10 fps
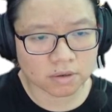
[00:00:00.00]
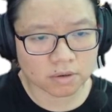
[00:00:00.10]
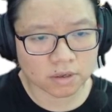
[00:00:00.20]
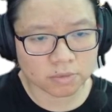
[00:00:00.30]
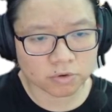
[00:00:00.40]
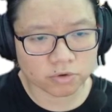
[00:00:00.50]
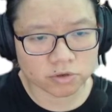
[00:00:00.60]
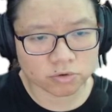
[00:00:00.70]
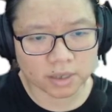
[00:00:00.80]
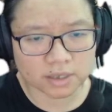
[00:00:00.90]
okay, between these
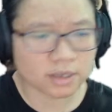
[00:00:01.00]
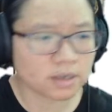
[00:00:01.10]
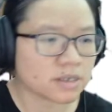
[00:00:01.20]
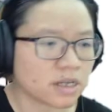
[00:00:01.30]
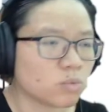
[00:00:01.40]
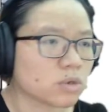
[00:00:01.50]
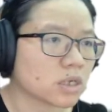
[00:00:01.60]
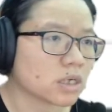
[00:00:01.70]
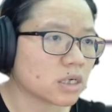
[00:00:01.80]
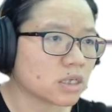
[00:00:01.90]
two particles, and then will
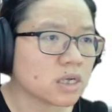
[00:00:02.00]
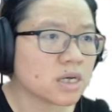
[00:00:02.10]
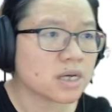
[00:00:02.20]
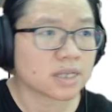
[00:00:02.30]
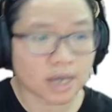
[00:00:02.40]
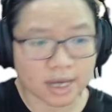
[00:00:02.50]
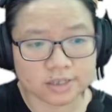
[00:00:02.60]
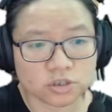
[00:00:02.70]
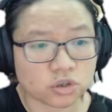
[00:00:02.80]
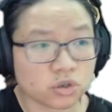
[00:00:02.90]
turn the
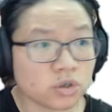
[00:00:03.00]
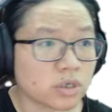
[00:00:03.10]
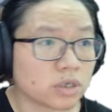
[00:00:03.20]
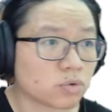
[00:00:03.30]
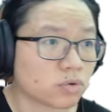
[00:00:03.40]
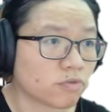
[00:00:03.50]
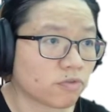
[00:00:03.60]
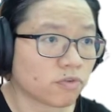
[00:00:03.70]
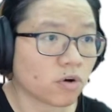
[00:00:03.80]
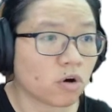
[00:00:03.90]
energy into the
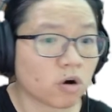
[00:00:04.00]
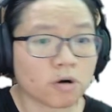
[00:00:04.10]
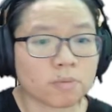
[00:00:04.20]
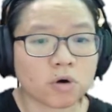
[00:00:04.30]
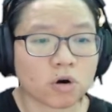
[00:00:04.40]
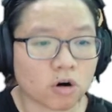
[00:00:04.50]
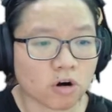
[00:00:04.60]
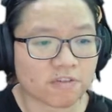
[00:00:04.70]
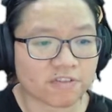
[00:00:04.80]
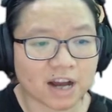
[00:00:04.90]
form
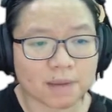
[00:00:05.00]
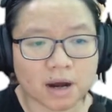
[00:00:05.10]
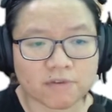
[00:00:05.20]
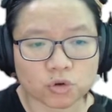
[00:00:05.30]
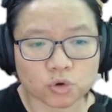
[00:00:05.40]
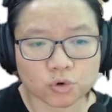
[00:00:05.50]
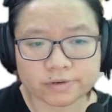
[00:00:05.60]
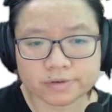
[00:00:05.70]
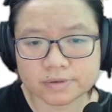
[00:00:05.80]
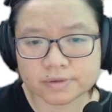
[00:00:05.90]
of gamma
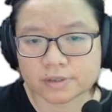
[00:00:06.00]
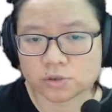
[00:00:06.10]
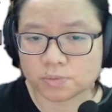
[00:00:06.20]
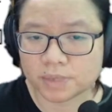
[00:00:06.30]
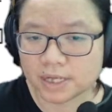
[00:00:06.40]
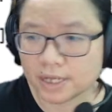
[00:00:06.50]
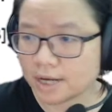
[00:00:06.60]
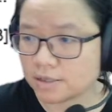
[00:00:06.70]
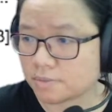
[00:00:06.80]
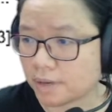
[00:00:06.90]
photons. This will be the
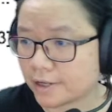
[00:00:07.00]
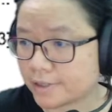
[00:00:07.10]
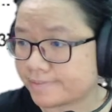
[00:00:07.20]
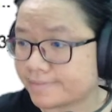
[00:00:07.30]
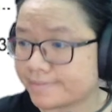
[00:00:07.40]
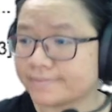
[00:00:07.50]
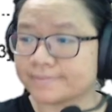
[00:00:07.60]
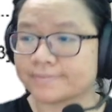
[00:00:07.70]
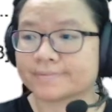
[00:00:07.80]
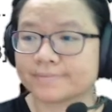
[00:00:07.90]
last mark.
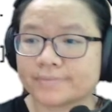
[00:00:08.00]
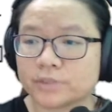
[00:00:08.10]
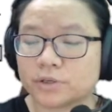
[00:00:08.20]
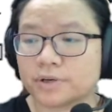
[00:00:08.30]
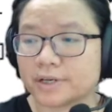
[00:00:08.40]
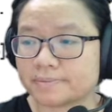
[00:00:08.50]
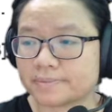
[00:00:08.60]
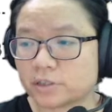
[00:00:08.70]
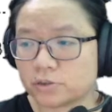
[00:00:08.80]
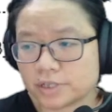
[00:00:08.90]
All right,
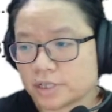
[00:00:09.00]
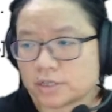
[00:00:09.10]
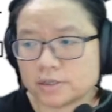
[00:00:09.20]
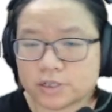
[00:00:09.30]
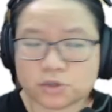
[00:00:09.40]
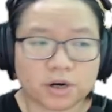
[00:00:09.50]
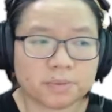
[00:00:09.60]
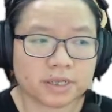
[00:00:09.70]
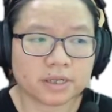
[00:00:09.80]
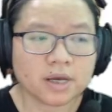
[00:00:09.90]
so we're just
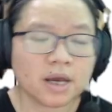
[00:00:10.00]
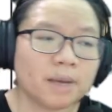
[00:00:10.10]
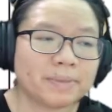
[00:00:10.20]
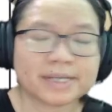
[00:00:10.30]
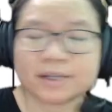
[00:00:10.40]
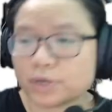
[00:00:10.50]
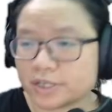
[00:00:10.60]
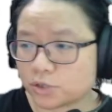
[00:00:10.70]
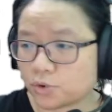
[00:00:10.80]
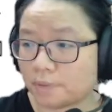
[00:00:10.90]
describing, basically we're
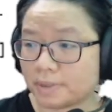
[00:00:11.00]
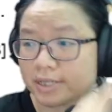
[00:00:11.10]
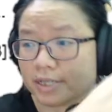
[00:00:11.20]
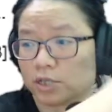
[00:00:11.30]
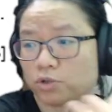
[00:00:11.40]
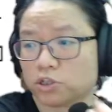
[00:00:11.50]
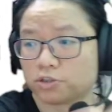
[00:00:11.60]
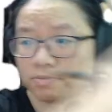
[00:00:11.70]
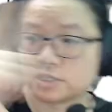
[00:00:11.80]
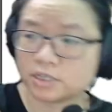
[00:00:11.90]
describing the equation.
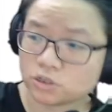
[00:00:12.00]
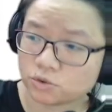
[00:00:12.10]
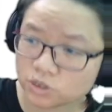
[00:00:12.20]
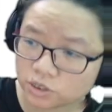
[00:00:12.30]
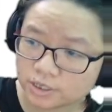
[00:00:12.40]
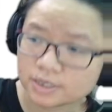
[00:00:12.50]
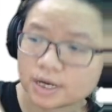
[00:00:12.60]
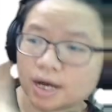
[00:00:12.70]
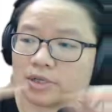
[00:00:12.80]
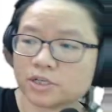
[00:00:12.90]
This equation here,
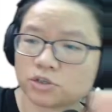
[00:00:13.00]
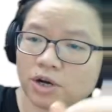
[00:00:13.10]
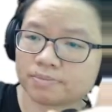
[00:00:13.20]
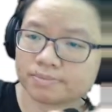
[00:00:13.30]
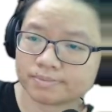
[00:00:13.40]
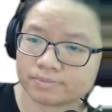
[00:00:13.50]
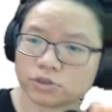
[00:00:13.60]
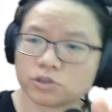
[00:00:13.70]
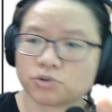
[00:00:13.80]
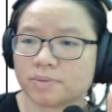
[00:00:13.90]
ah, we describe, we
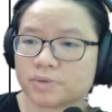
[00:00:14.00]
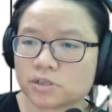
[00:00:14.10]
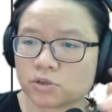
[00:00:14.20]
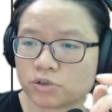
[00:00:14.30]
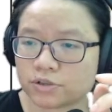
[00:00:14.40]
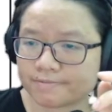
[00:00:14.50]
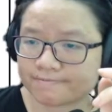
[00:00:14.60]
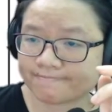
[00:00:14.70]
describe this equation.